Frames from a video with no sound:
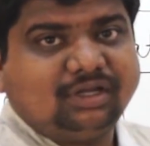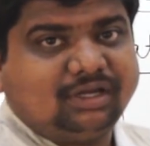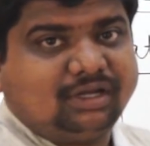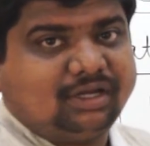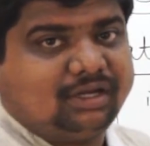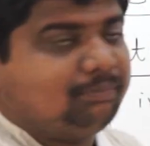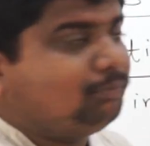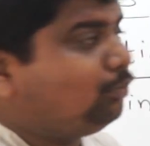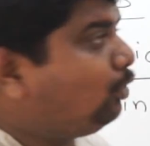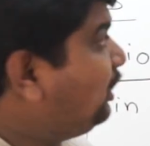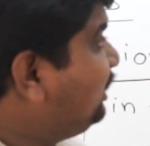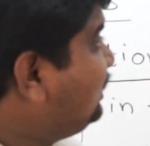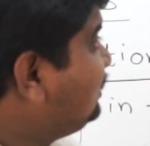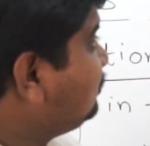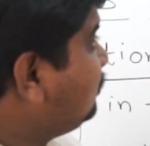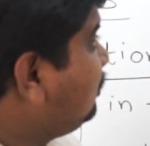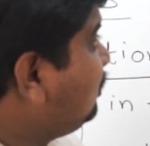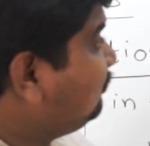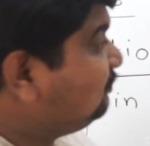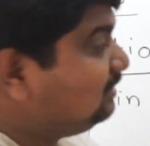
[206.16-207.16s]

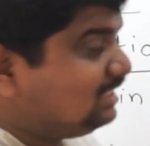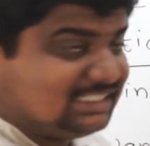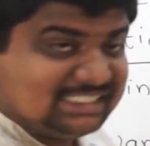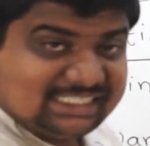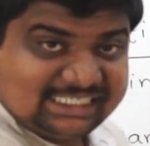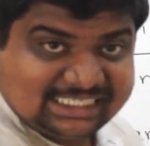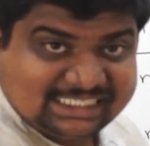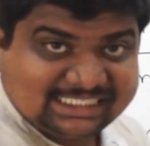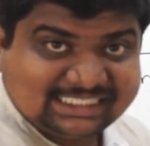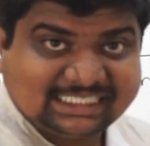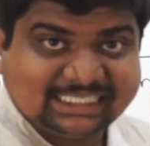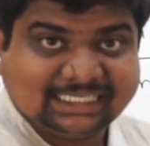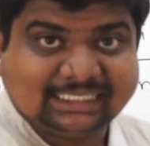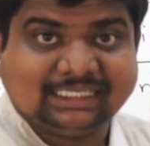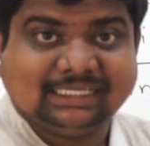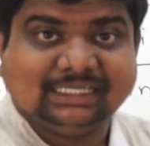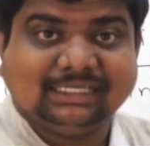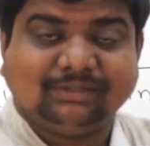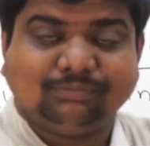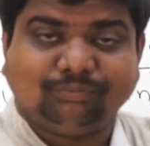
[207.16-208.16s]
point of this
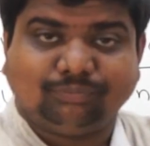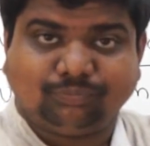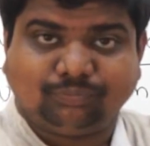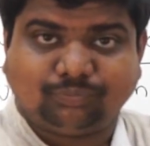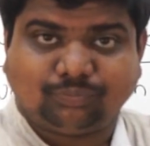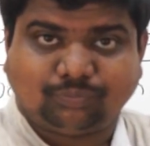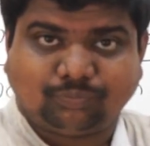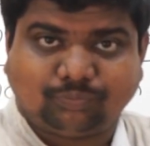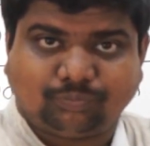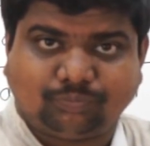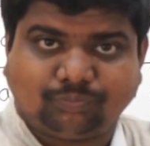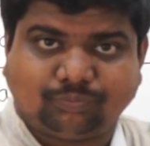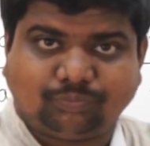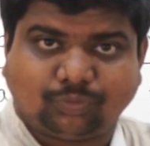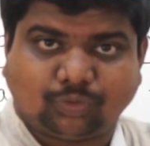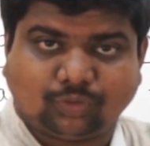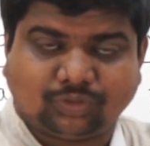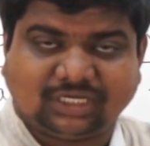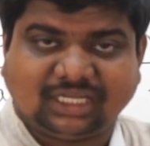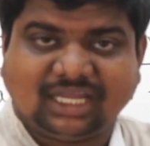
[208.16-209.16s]
lesson.
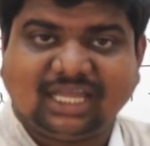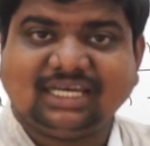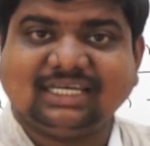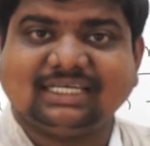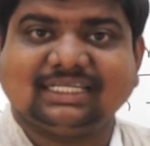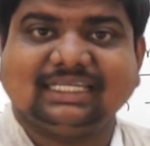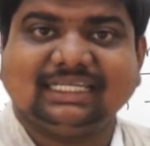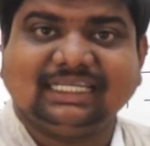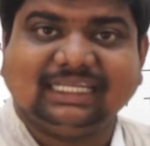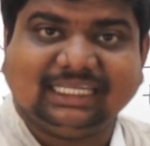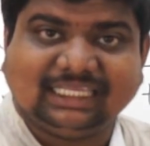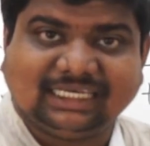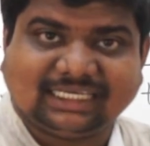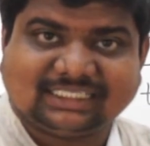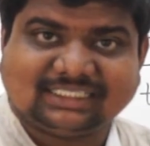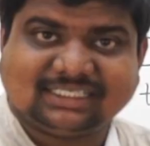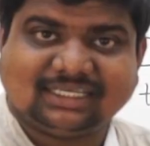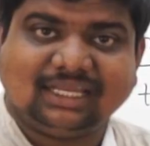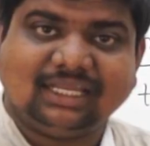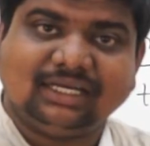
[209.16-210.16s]
Proton,
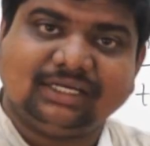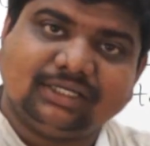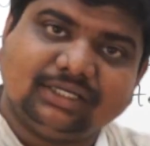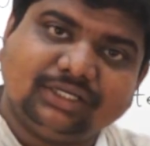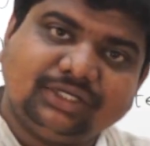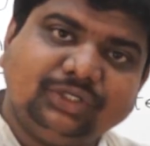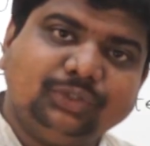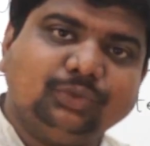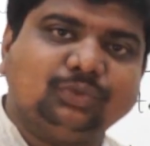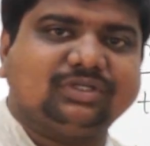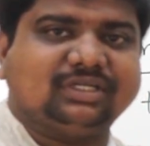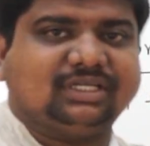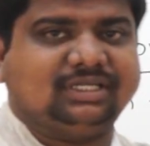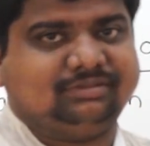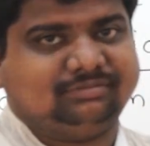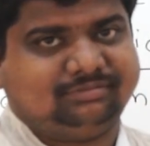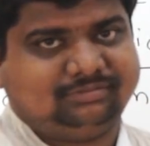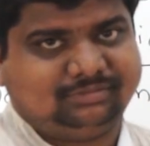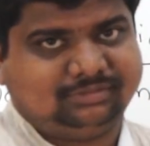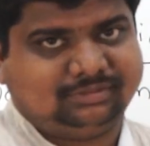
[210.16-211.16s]
electron,
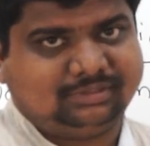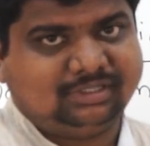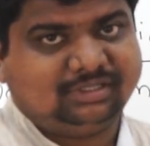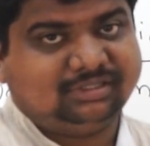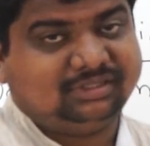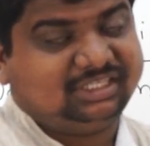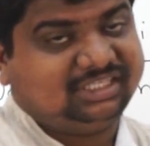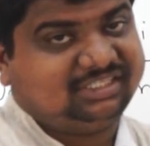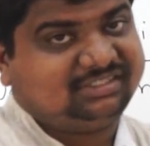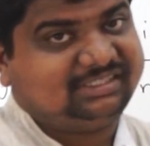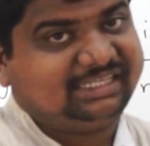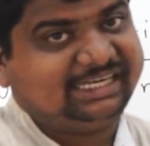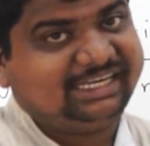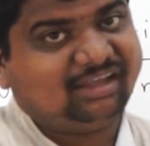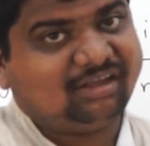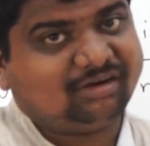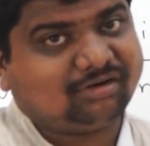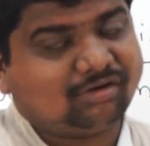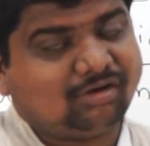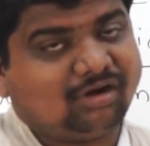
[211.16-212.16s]
neutron. These
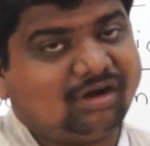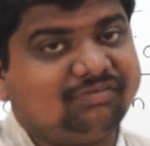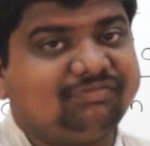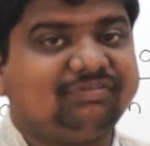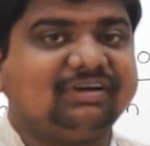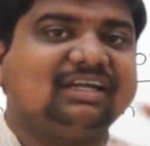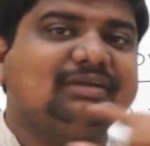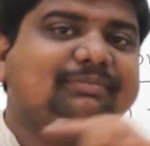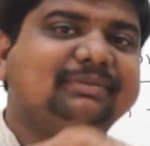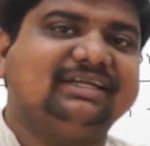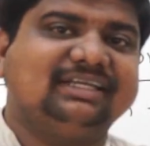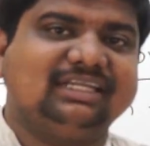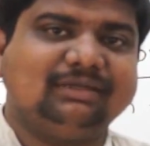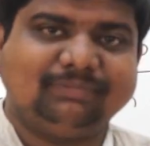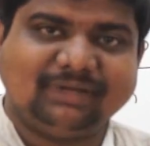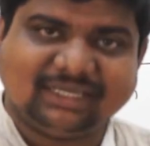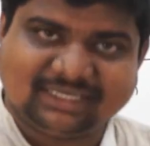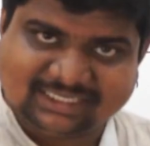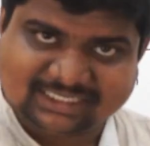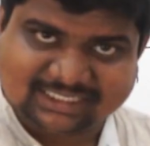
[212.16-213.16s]
three are called fundamental
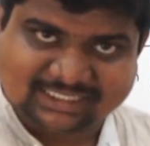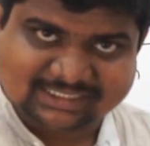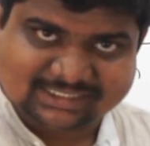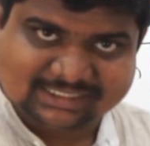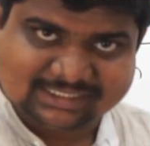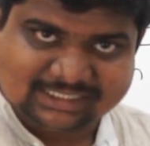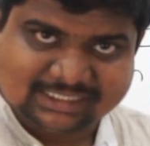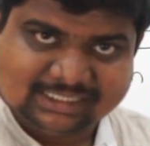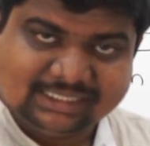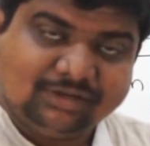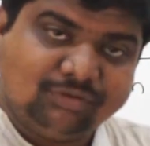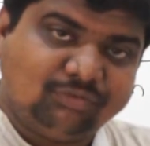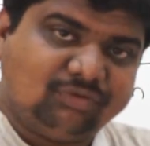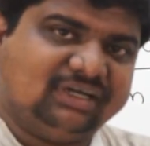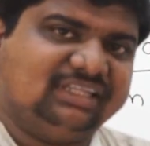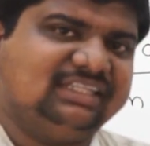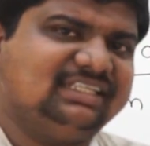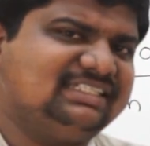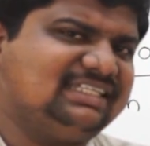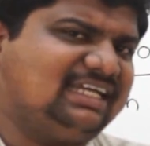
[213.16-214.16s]
particles.
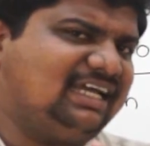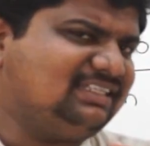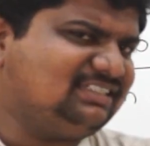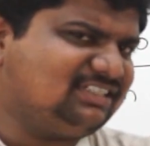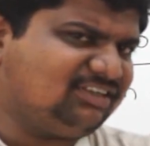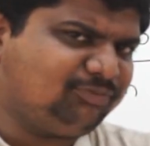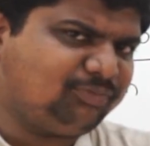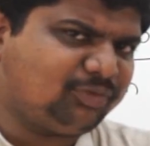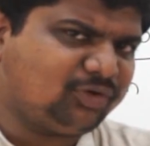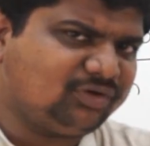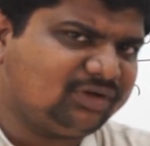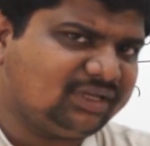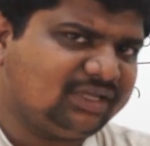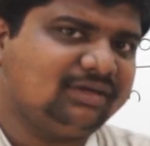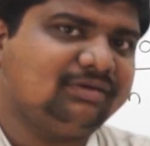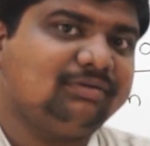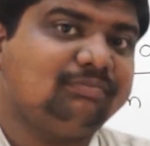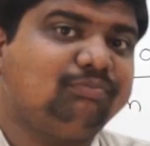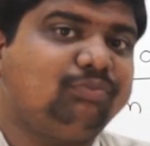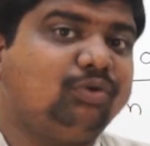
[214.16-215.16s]
What is the charge of
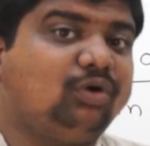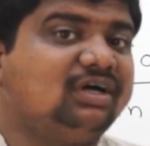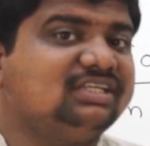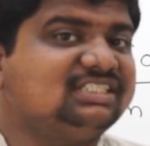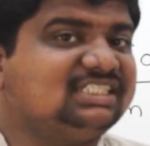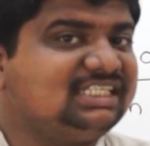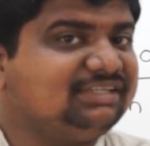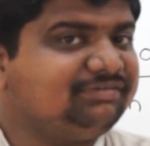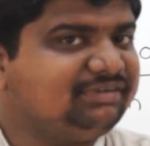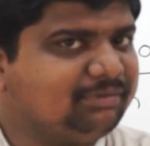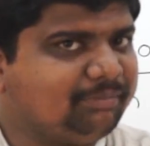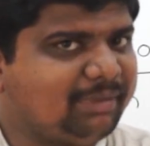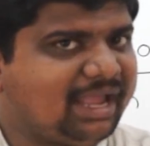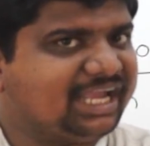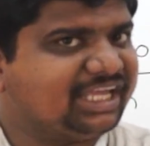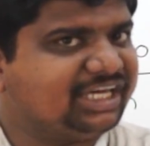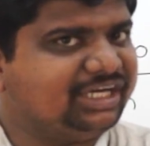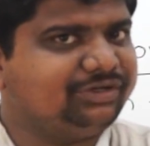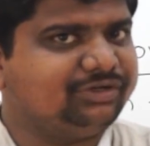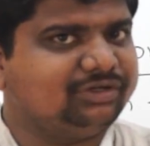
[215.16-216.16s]
proton? Positive in
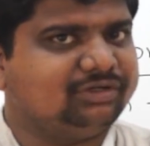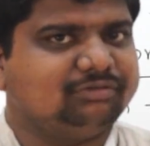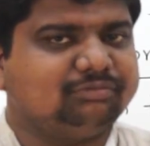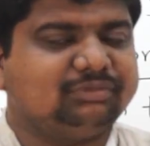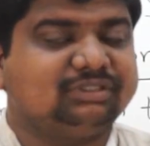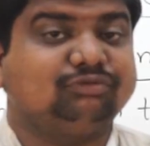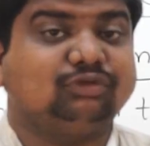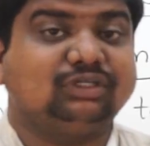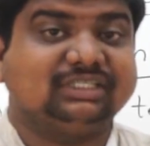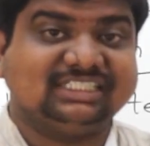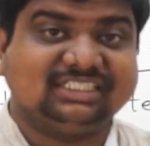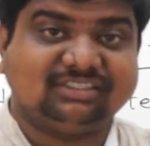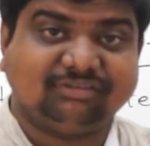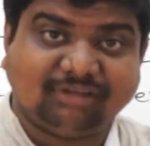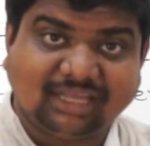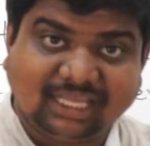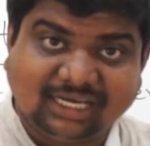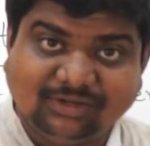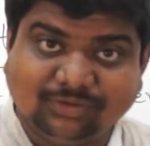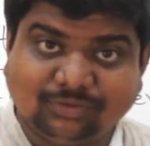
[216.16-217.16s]
magnitude. But what is the
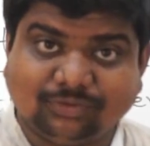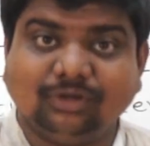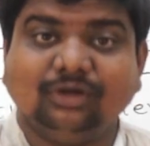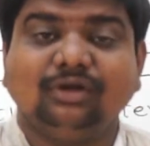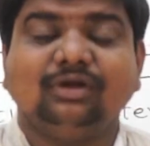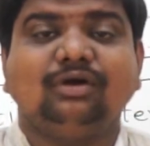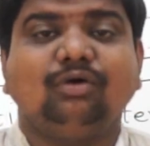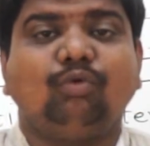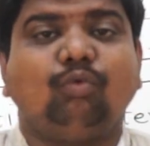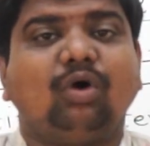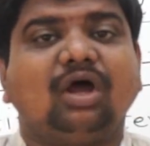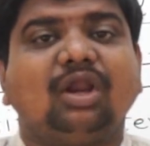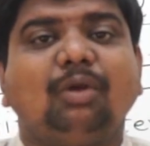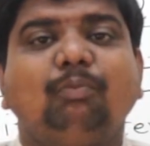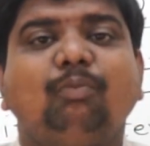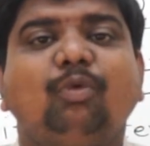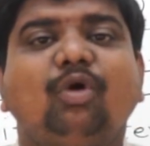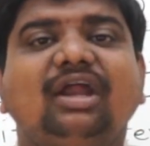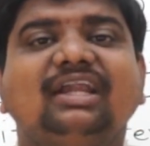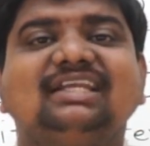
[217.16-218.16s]
value?
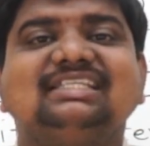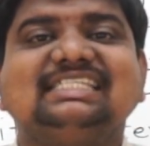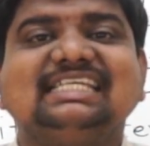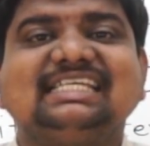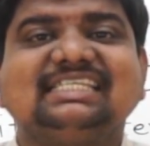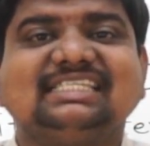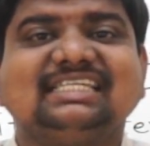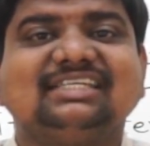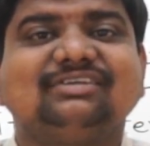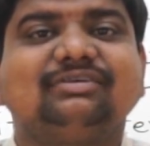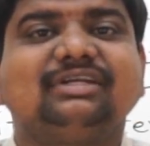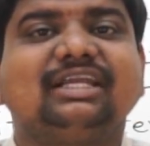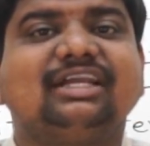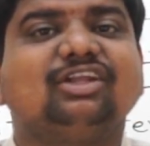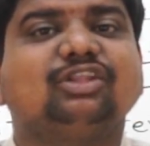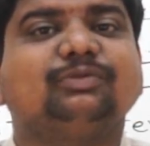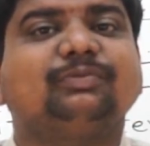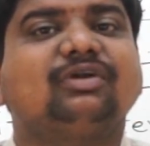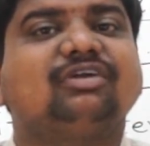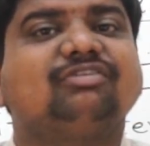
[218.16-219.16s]
1.6 into 10
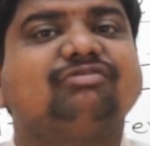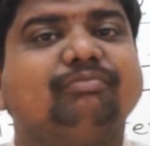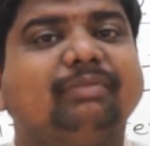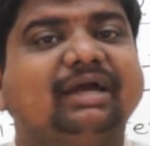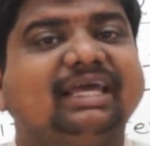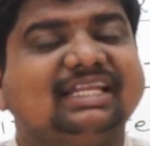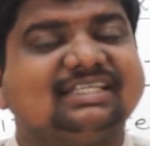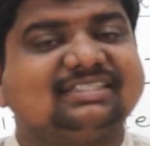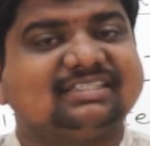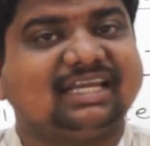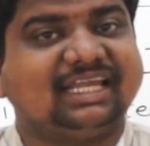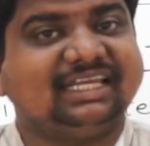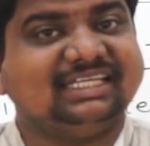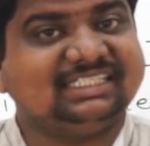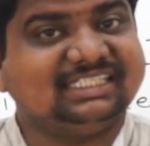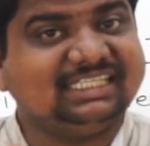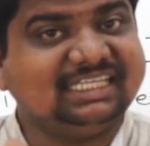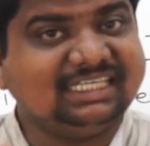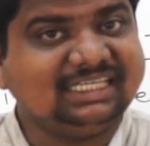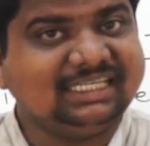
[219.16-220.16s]
to the power of minus
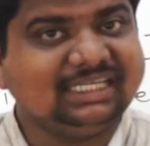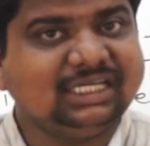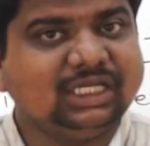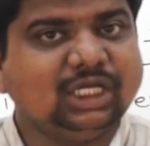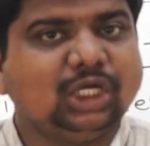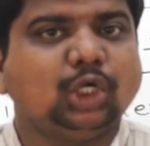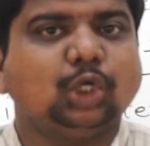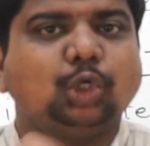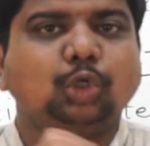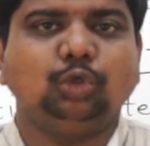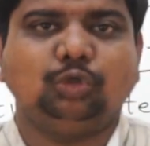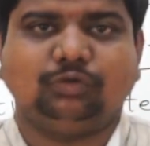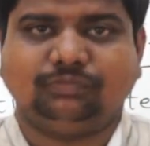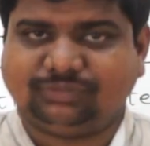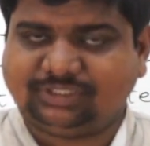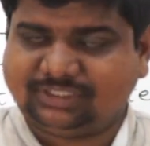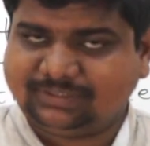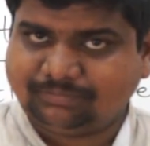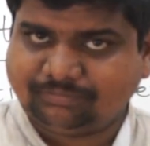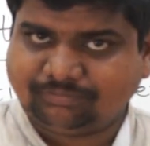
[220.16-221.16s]
19
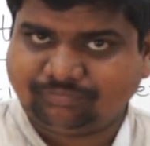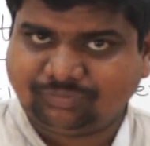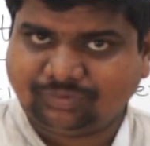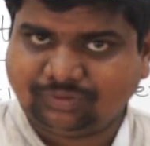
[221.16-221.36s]
coulombs.